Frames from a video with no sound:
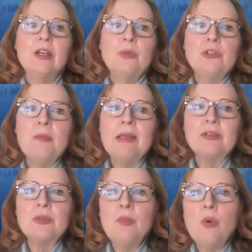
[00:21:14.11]
which may
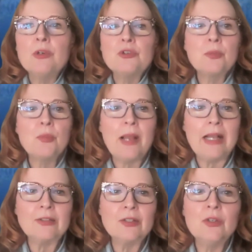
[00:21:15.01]
support your
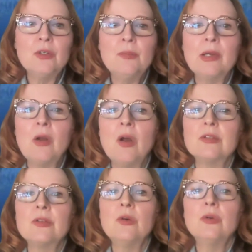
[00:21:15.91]
practical, but
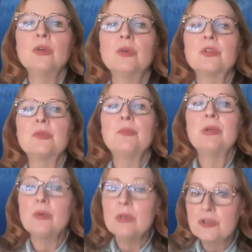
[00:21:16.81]
also your
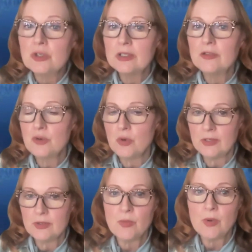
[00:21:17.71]
spiritually
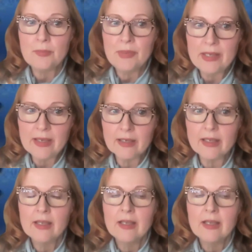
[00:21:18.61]
joyous well-being